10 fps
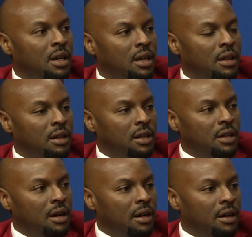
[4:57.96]
in the
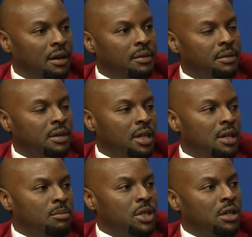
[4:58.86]

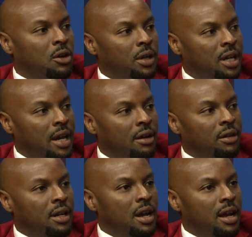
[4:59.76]
Muskogee
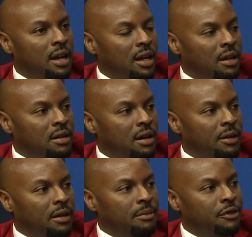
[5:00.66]
County and
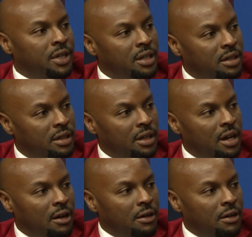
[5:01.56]
Phoenix City area.